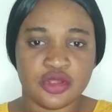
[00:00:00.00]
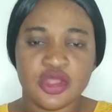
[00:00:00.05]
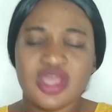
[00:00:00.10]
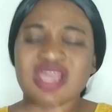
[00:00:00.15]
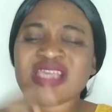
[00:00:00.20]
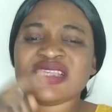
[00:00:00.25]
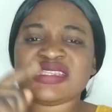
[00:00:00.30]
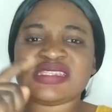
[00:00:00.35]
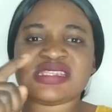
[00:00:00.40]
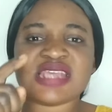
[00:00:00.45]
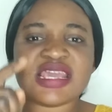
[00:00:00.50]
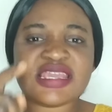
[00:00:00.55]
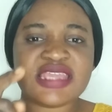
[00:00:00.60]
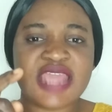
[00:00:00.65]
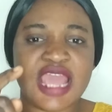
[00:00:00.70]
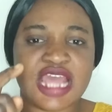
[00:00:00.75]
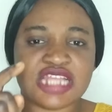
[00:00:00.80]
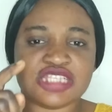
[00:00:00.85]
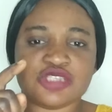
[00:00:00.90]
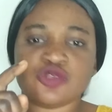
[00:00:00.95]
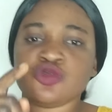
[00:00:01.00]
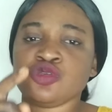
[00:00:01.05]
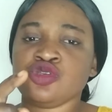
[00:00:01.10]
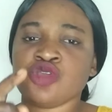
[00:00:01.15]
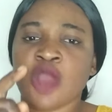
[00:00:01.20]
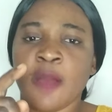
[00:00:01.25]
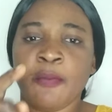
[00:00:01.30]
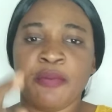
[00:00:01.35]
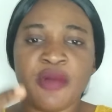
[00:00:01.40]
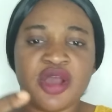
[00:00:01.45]
Still yet
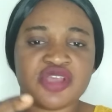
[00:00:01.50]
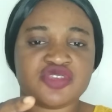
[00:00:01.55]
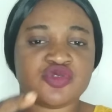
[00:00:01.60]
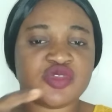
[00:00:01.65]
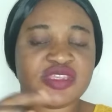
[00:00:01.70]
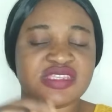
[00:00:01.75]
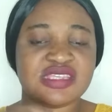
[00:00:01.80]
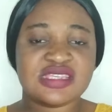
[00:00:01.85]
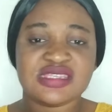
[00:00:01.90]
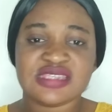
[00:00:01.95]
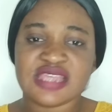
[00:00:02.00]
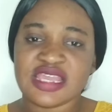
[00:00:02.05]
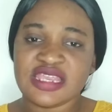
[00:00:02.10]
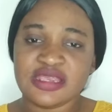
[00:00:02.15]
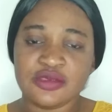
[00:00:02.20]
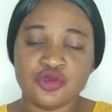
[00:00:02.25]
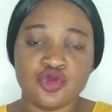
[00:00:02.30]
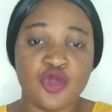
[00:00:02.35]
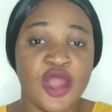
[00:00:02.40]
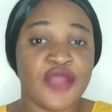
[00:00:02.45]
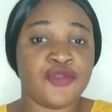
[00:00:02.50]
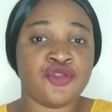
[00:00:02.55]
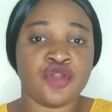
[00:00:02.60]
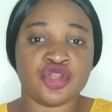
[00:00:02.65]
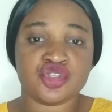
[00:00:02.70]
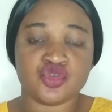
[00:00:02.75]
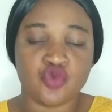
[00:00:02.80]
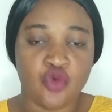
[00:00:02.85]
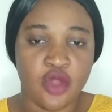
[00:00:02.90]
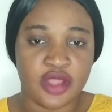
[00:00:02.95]
your boss will still say you are
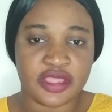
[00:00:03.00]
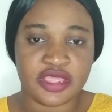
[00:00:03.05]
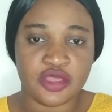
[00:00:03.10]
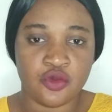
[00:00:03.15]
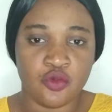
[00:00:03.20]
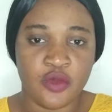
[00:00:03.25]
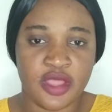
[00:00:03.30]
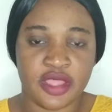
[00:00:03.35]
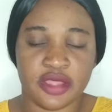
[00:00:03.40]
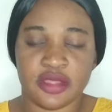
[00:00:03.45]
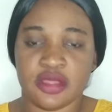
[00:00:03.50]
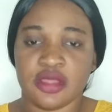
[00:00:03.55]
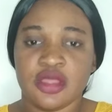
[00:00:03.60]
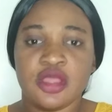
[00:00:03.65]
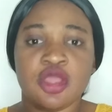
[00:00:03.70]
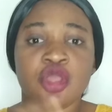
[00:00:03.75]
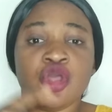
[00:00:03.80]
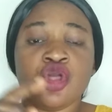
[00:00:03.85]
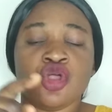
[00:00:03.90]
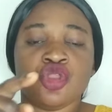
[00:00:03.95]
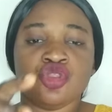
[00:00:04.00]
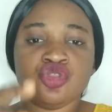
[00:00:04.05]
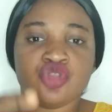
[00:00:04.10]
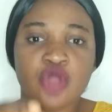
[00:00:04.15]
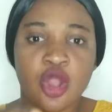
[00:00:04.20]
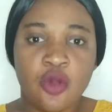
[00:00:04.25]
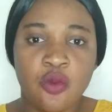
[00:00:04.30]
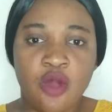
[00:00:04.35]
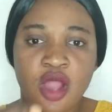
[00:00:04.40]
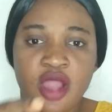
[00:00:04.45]
not working well.
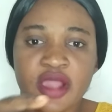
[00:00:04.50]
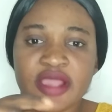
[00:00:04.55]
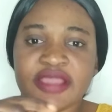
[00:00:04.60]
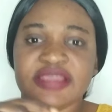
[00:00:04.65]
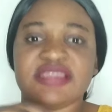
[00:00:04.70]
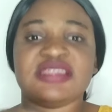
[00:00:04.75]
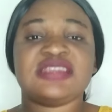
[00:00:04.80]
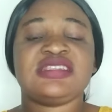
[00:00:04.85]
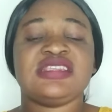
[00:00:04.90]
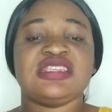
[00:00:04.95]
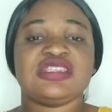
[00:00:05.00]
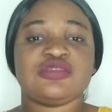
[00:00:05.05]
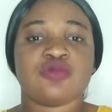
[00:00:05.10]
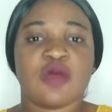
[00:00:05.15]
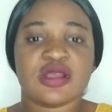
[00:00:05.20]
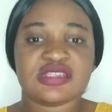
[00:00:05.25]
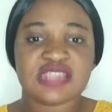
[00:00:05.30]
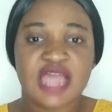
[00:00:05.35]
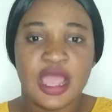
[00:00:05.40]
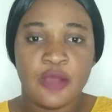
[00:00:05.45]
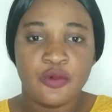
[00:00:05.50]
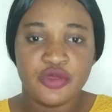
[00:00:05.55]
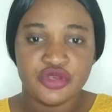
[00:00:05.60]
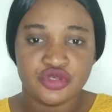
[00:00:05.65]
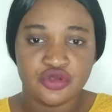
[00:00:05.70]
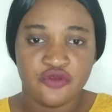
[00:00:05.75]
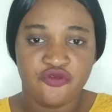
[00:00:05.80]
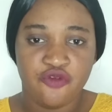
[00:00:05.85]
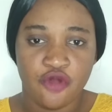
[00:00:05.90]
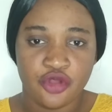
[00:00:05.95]
Don't worry, this is what I will do
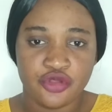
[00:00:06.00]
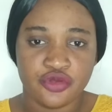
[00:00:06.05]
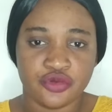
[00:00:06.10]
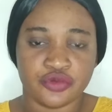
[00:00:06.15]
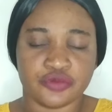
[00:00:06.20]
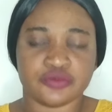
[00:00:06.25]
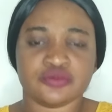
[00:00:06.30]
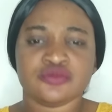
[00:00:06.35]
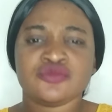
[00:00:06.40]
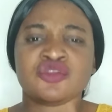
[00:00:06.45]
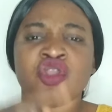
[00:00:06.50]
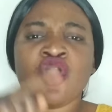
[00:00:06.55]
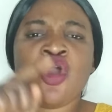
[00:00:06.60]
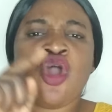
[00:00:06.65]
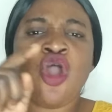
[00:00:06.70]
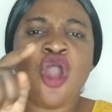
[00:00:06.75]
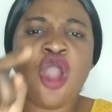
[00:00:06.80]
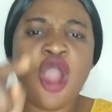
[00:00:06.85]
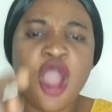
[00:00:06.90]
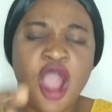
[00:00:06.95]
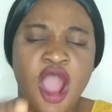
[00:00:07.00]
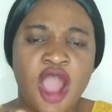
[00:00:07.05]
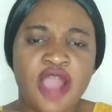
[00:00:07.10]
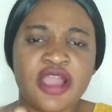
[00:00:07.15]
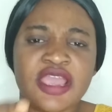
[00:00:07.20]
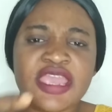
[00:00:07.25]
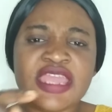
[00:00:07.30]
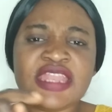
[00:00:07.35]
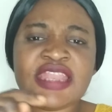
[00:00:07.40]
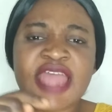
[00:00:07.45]
for you. Or
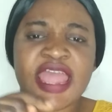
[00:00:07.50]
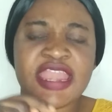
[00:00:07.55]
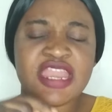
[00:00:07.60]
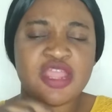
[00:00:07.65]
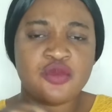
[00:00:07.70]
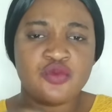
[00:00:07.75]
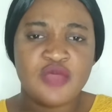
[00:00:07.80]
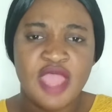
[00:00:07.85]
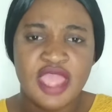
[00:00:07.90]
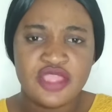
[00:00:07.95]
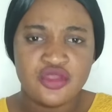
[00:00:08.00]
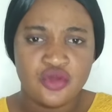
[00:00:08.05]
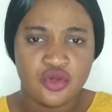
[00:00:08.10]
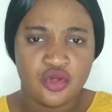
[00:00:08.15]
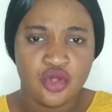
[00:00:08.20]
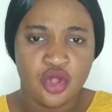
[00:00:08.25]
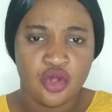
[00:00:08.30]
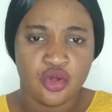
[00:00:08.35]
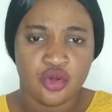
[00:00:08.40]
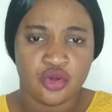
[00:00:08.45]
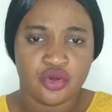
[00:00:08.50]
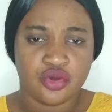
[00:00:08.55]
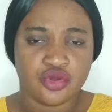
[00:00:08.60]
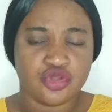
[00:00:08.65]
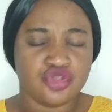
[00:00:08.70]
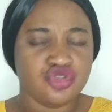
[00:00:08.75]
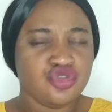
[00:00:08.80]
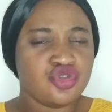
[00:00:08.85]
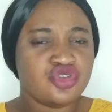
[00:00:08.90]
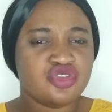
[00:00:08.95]
in anywhere you go,
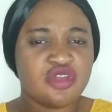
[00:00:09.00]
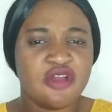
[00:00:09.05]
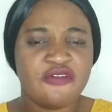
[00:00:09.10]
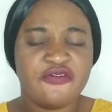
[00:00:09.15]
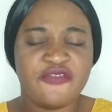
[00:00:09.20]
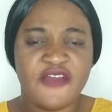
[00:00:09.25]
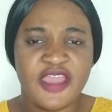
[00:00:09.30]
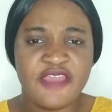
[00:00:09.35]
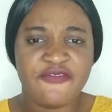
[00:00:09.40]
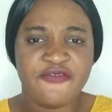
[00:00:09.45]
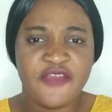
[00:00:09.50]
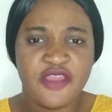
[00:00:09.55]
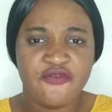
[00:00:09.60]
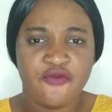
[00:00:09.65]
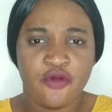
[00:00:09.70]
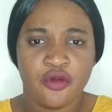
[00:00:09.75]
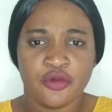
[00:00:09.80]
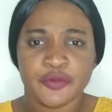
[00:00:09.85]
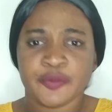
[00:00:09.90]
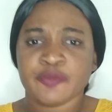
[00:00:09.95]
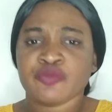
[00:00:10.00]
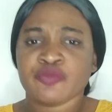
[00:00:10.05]
you don't find favor.